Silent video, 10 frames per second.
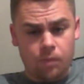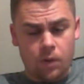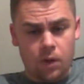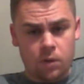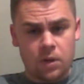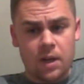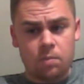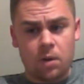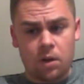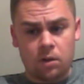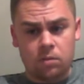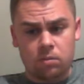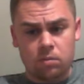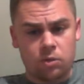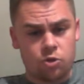It was led by
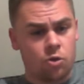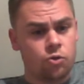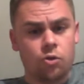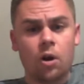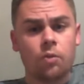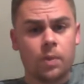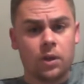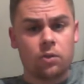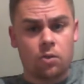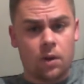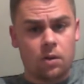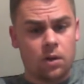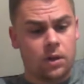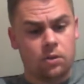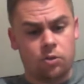strong draft picks throughout. I
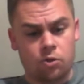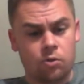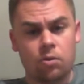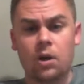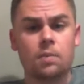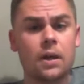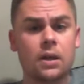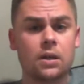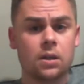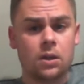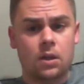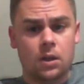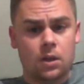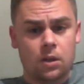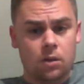had a strong running back,
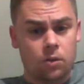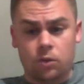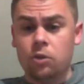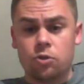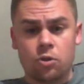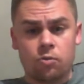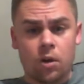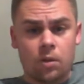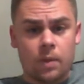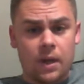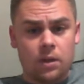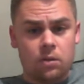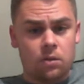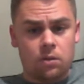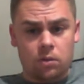or two strong running
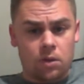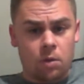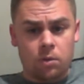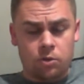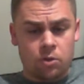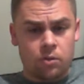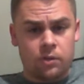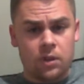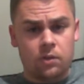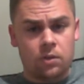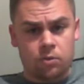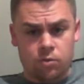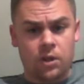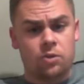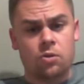backs, a couple of strong receivers, and a
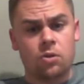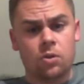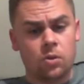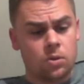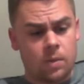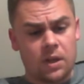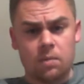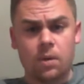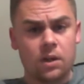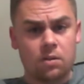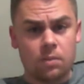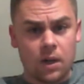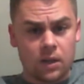really strong quarterback in Peyton Manning